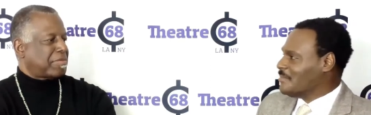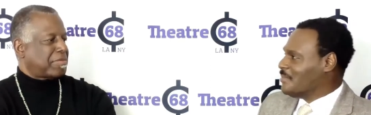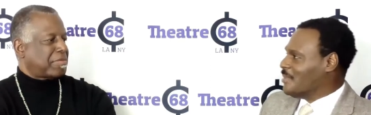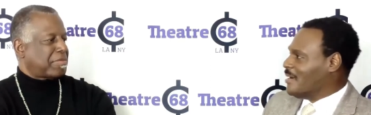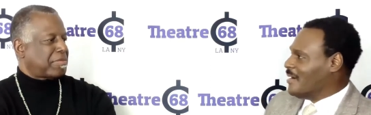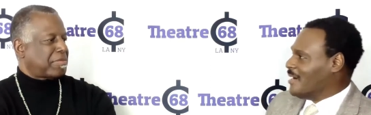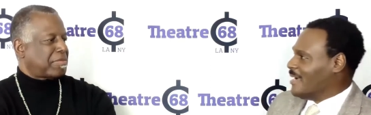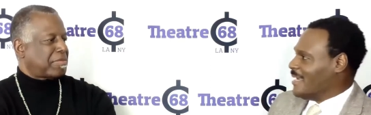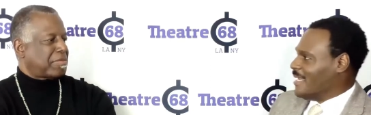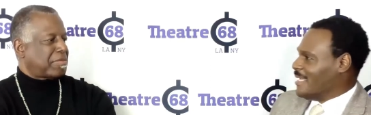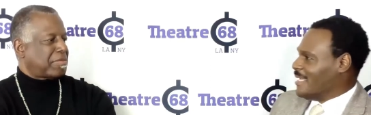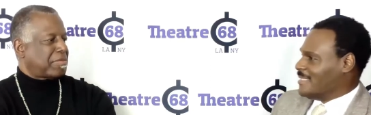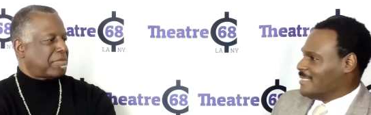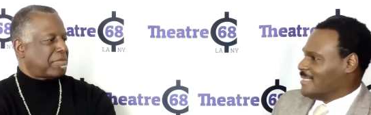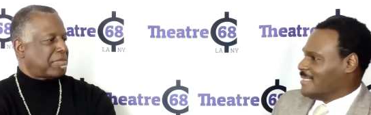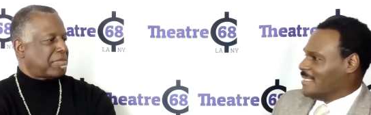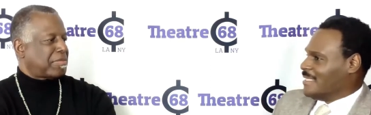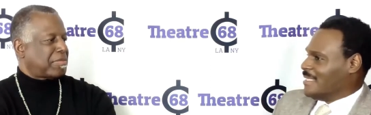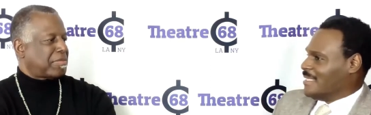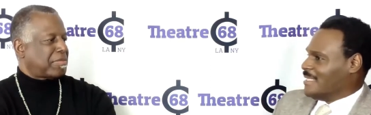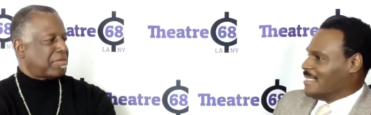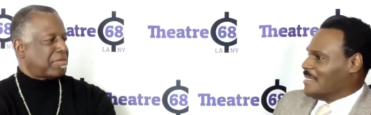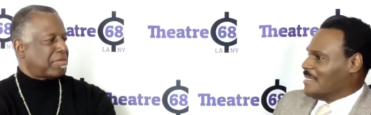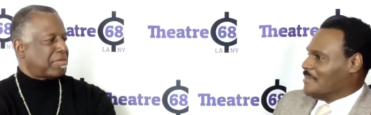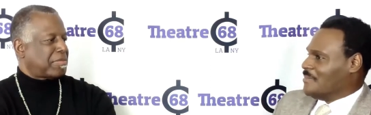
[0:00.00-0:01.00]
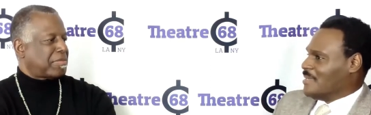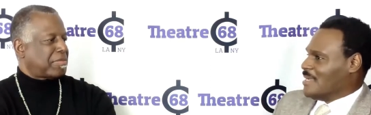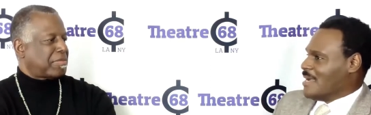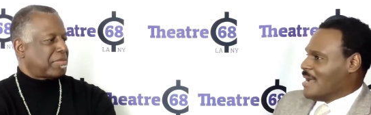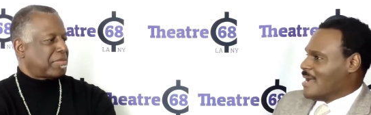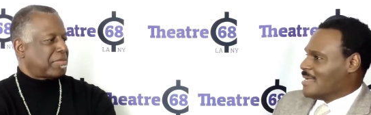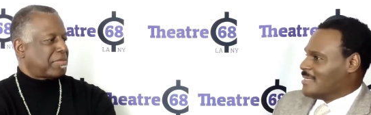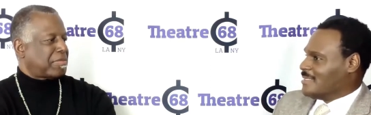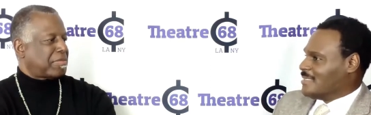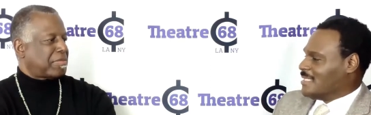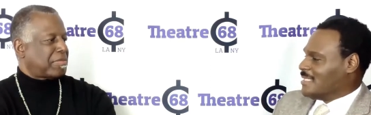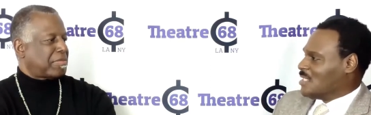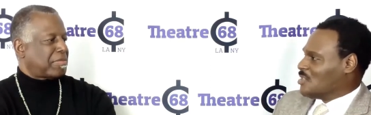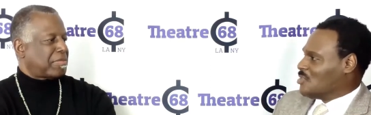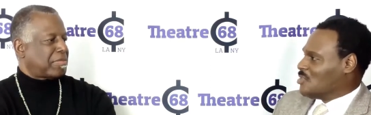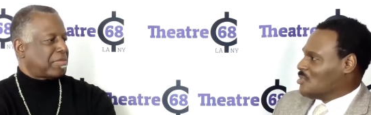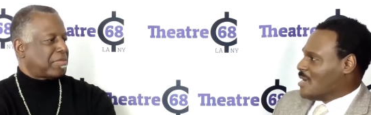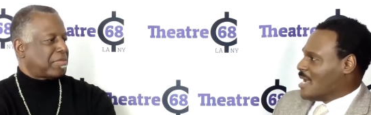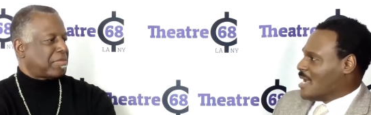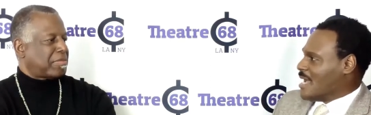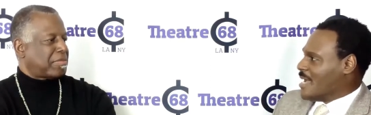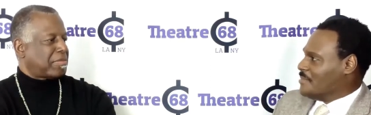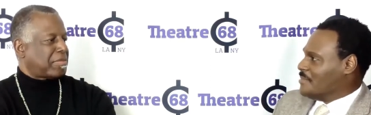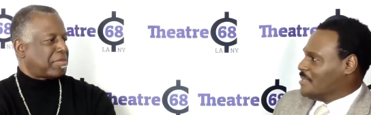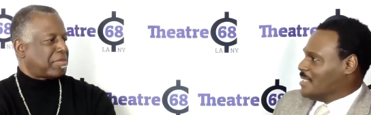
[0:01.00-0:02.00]
Speaker 1: upon as anything beyond sexual
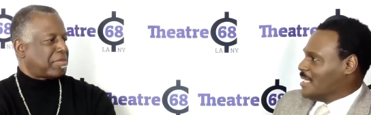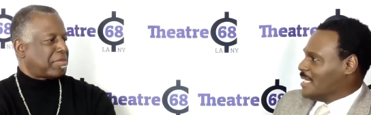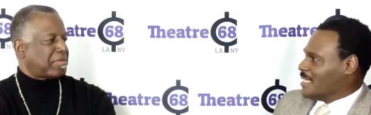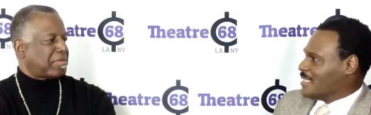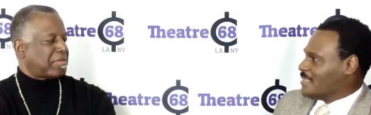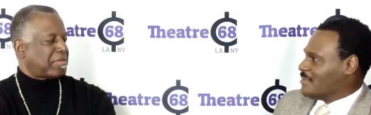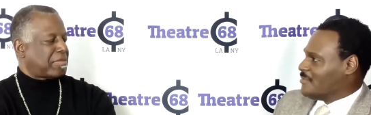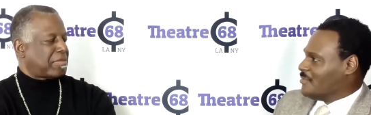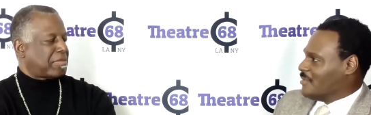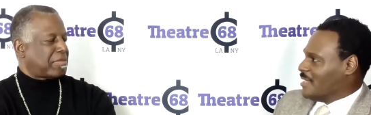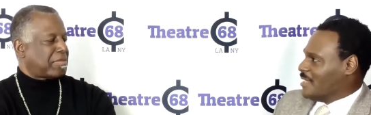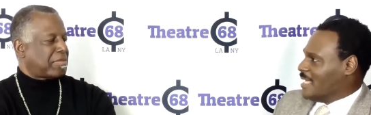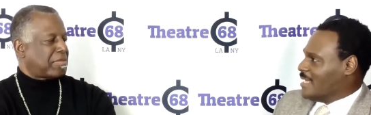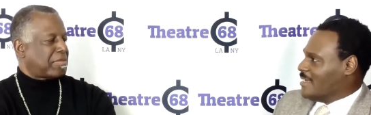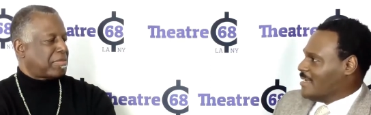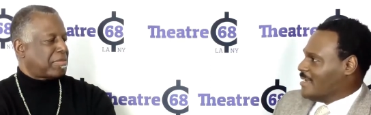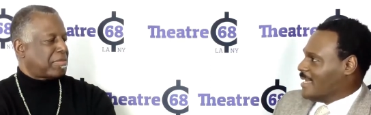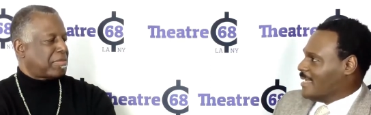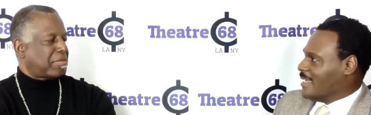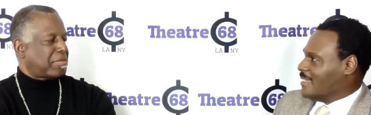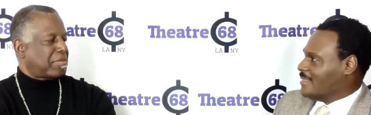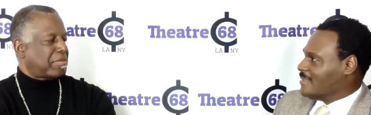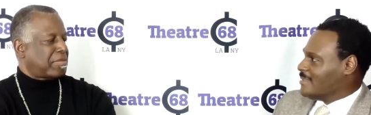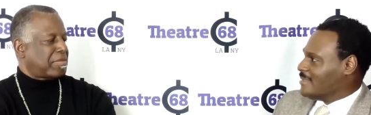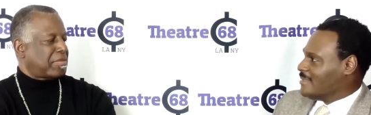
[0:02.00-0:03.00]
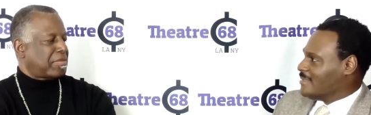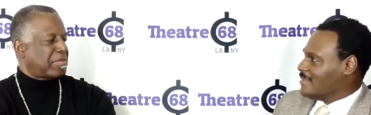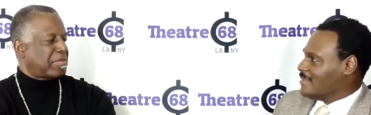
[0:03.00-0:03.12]
objects for that night.